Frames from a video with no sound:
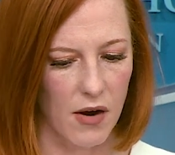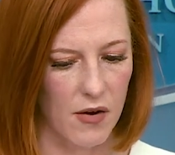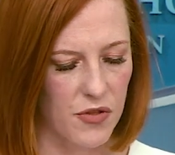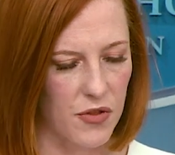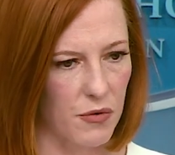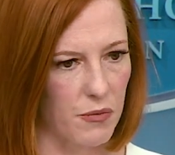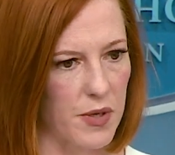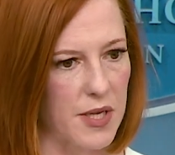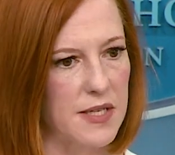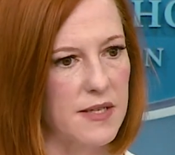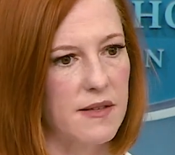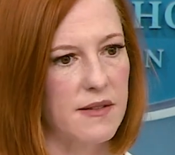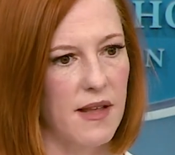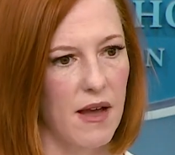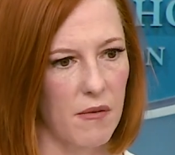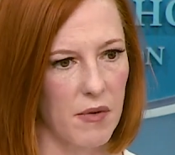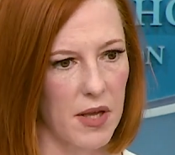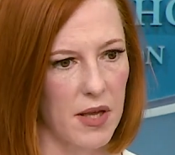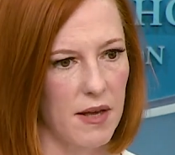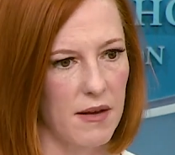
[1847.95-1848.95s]
the reason
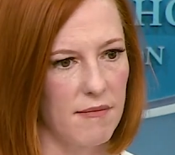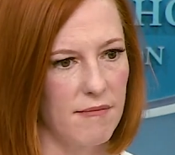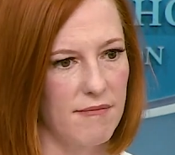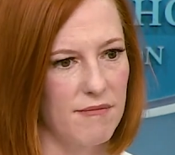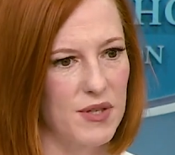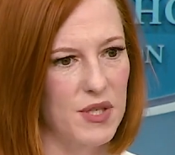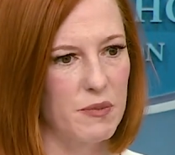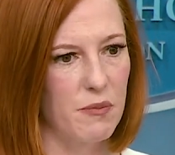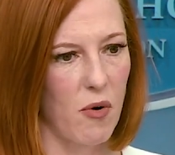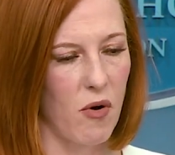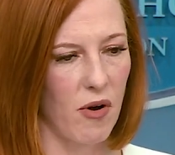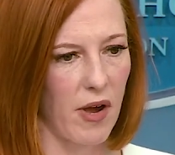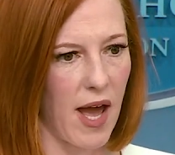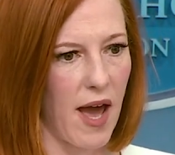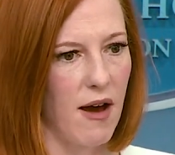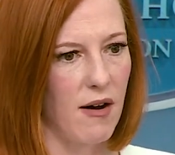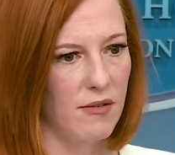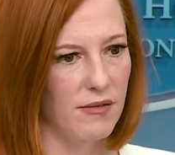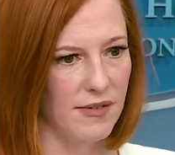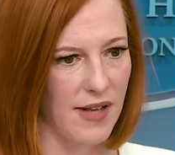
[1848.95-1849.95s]
that we spoke
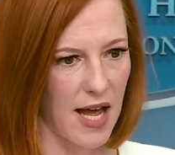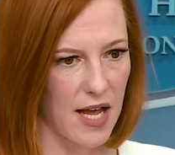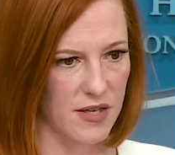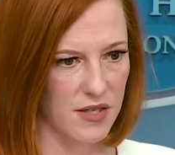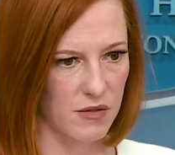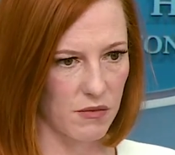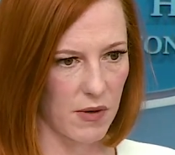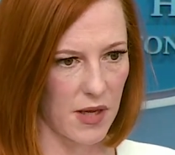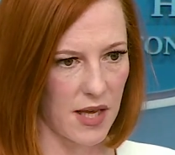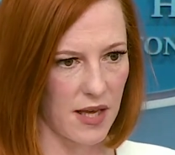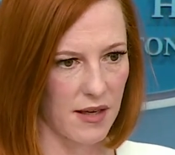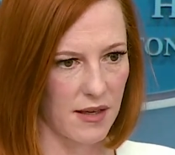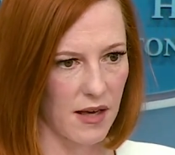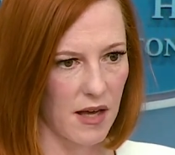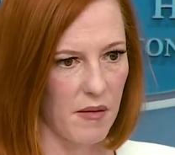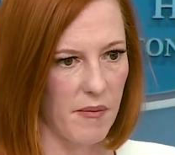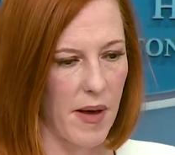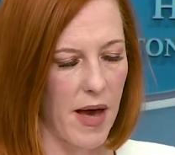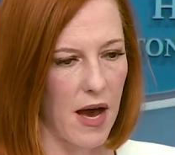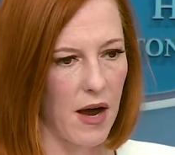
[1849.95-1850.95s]
out last week
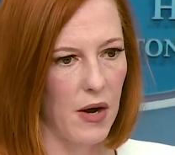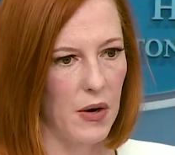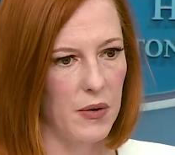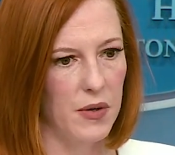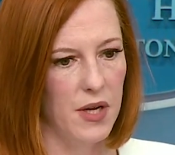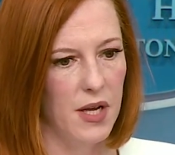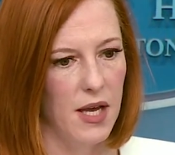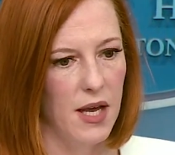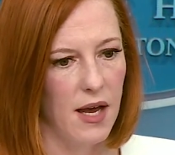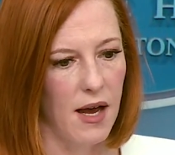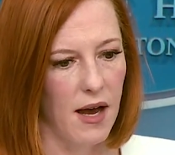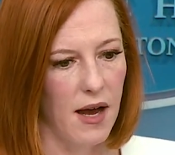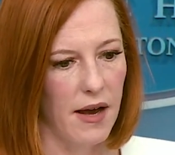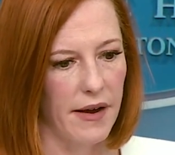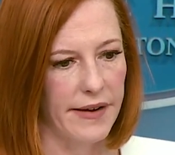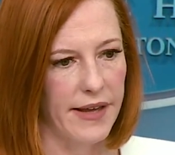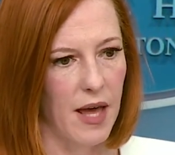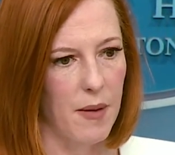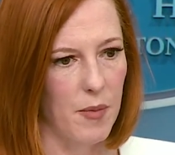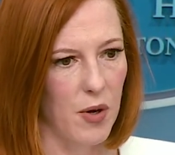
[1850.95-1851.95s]
about
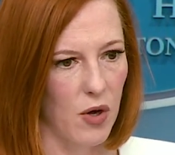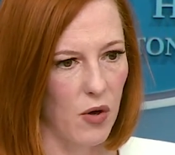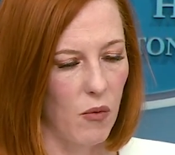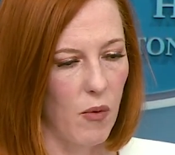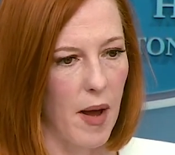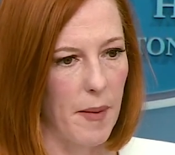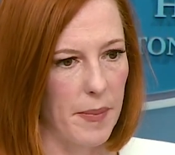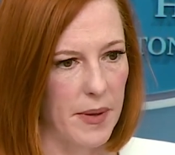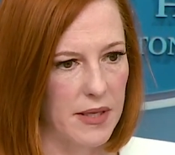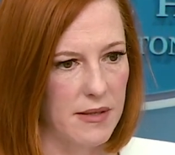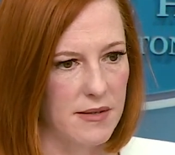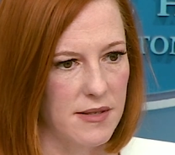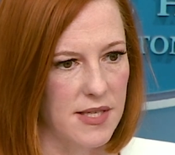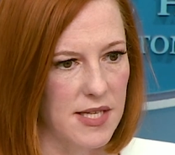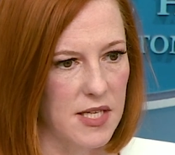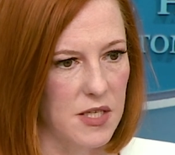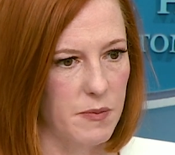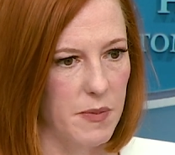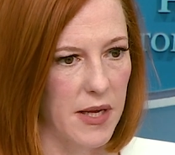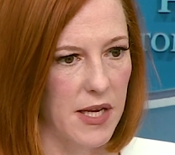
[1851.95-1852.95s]
chemical weapons
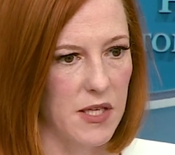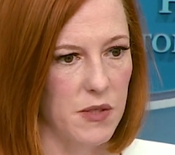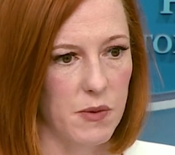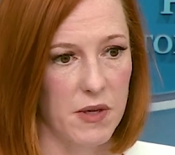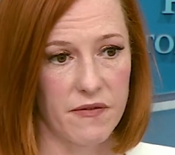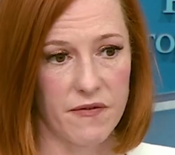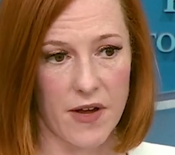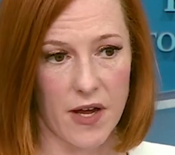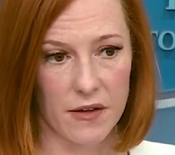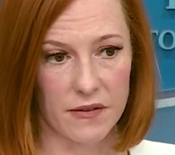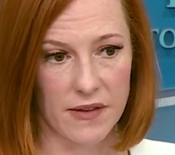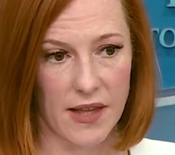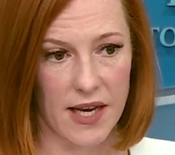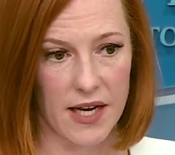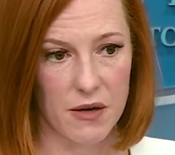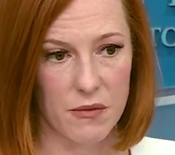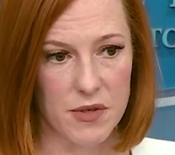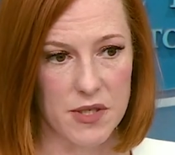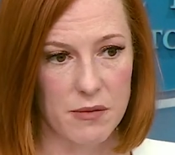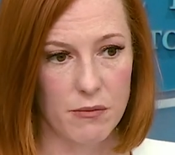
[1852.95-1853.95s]
is because we felt
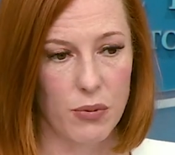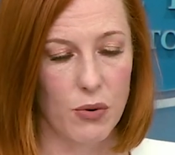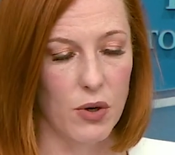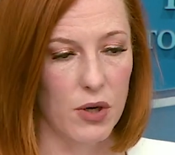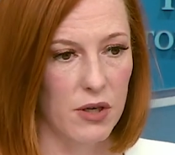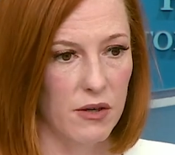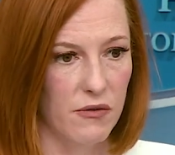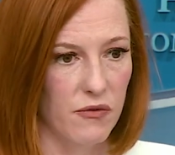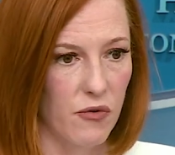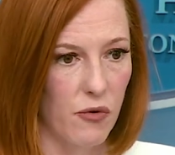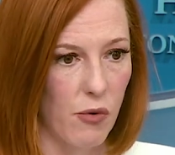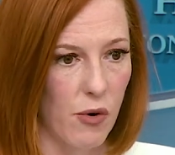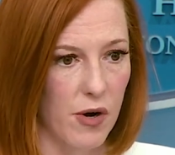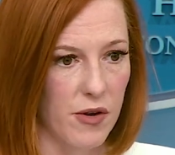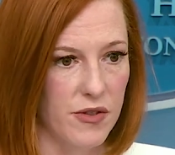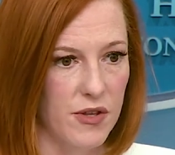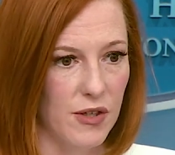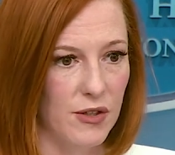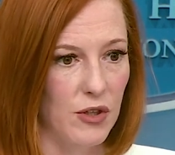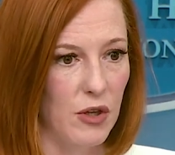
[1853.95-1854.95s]
that it was important
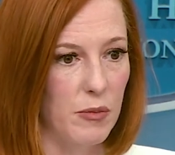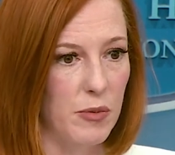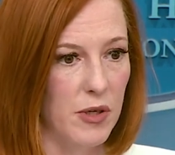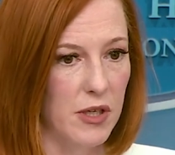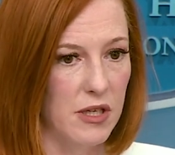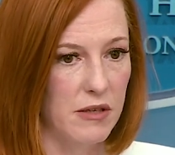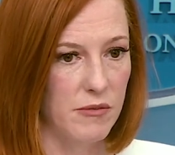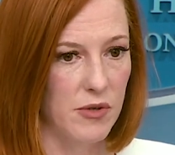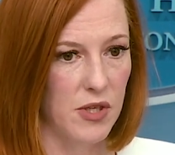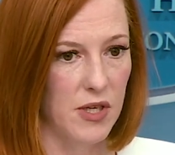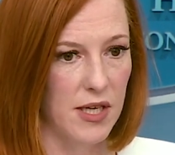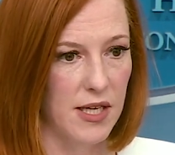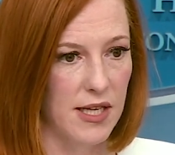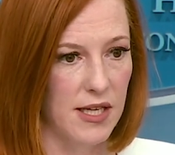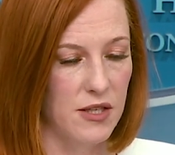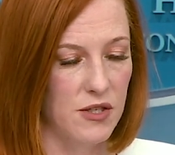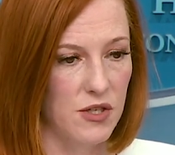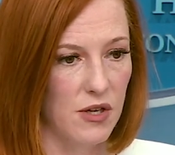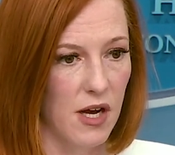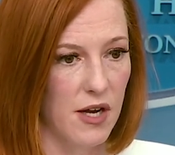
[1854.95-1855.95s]
for the global
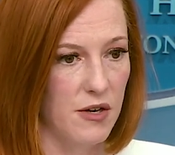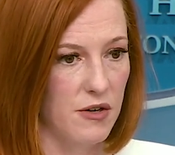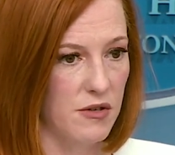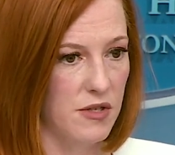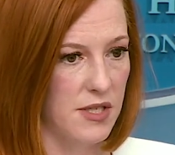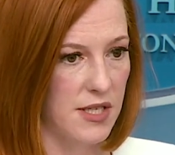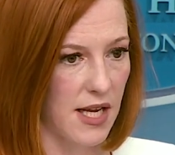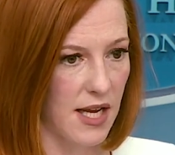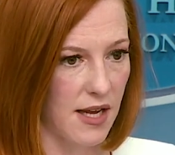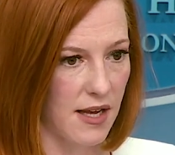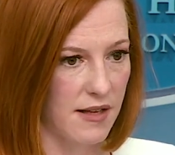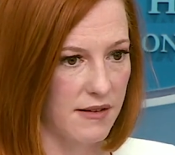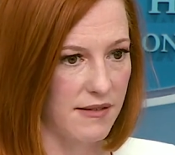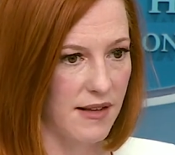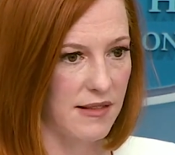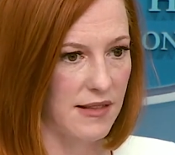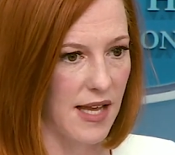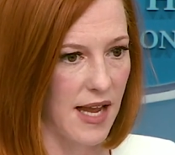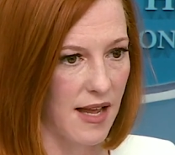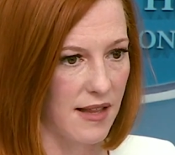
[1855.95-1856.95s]
community to understand
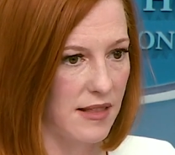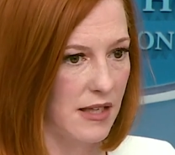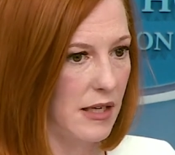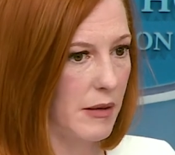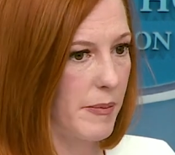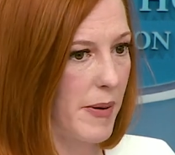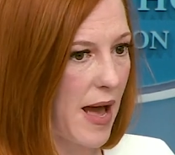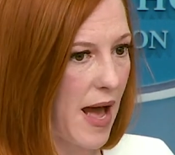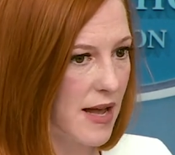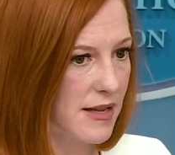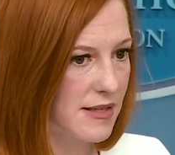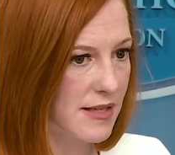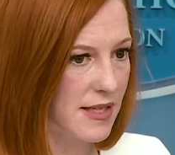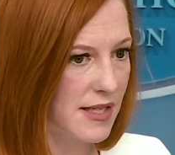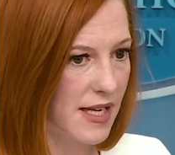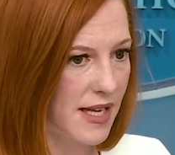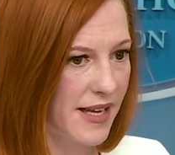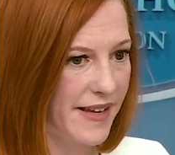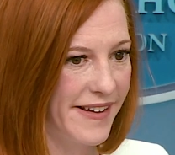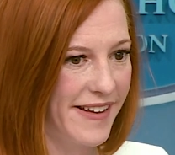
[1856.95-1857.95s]
that they had the
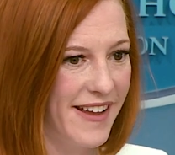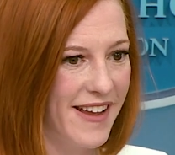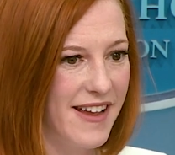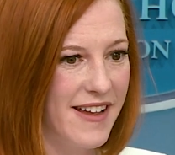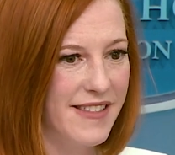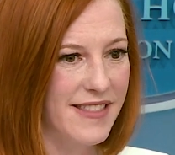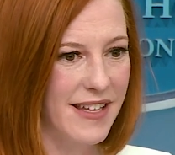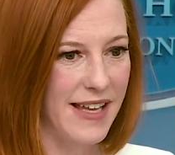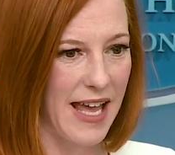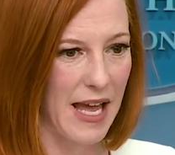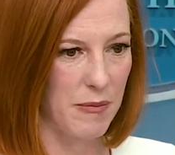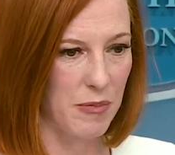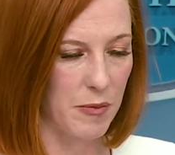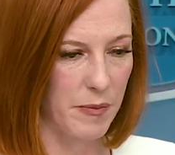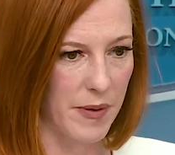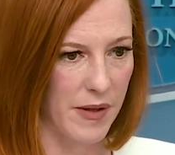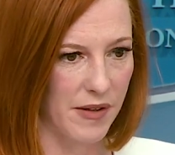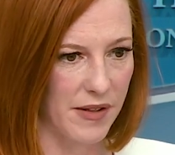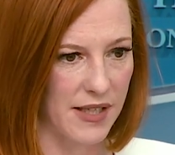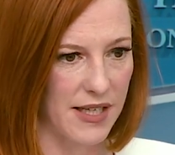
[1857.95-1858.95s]
capacity, the
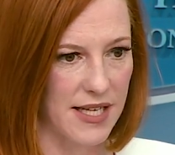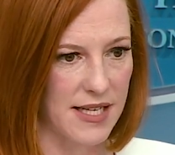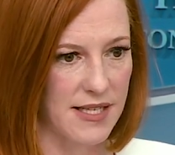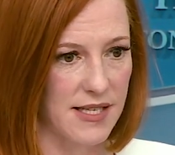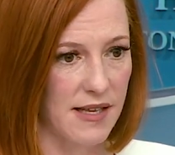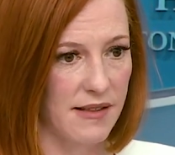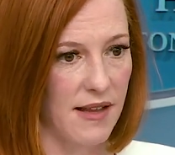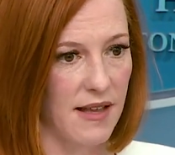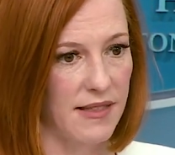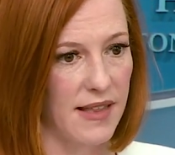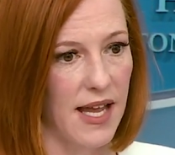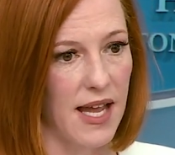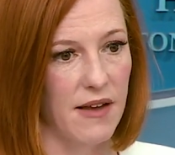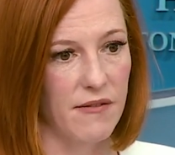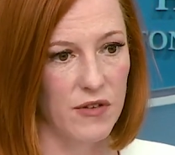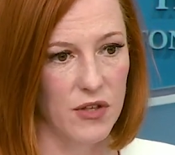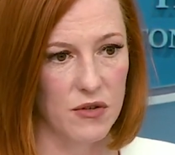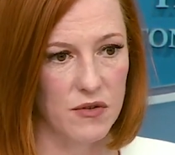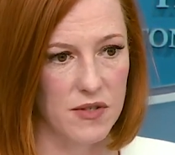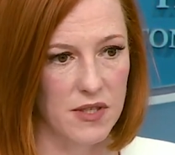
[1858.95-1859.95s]
capabilities, and that they
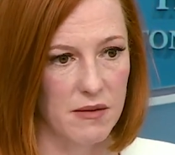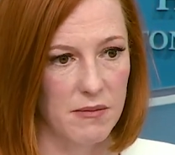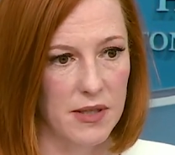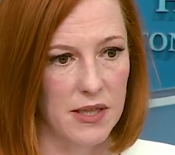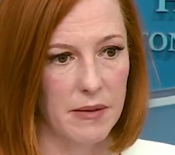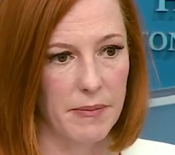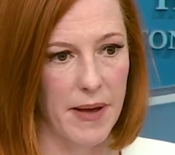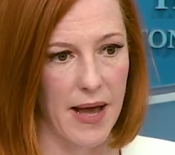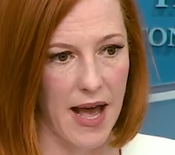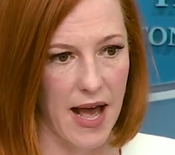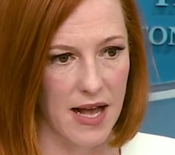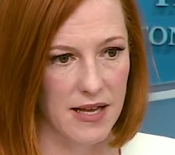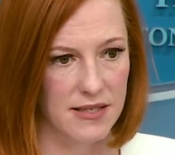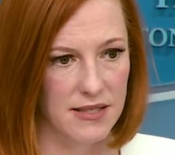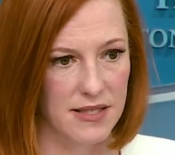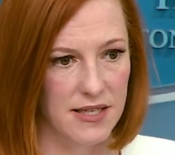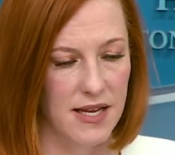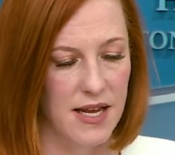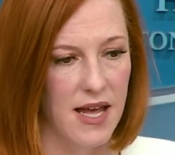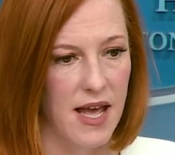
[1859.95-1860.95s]
have used them in the
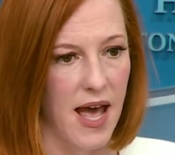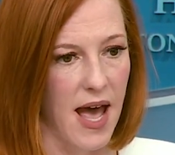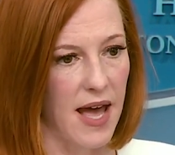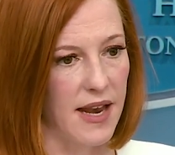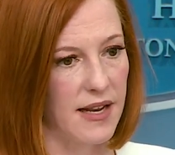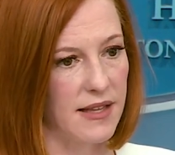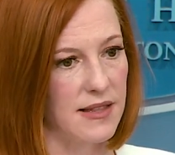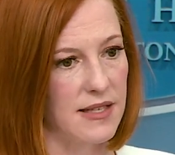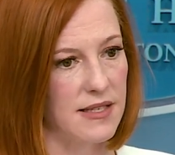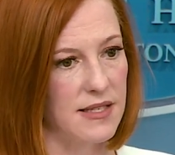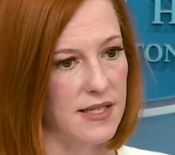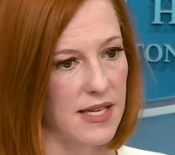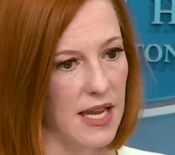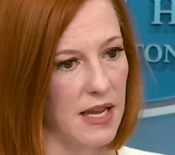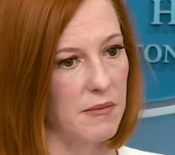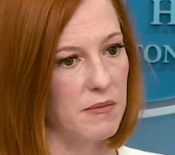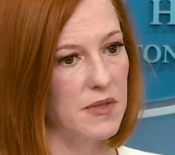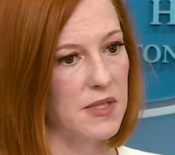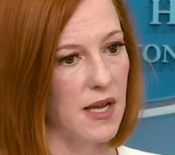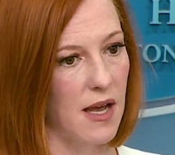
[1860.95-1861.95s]
past. And at the
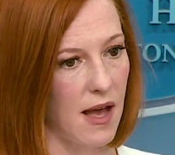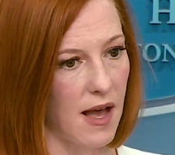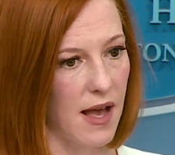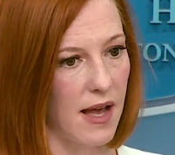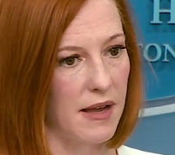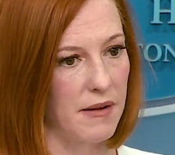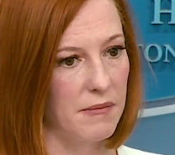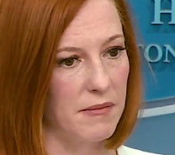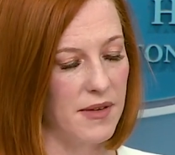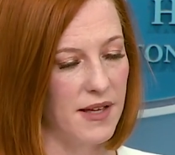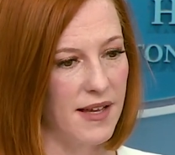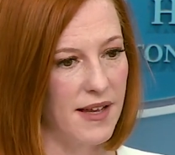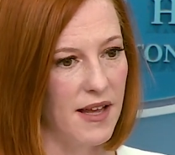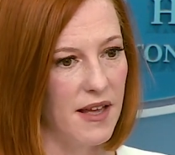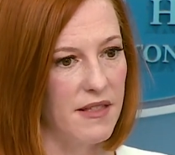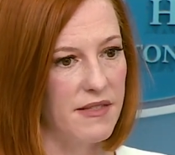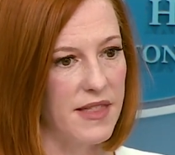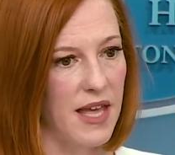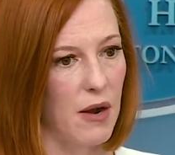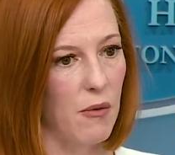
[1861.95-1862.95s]
same time,
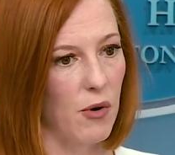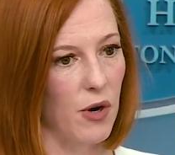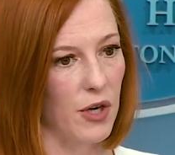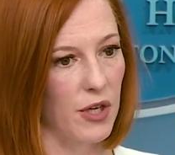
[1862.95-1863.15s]
they were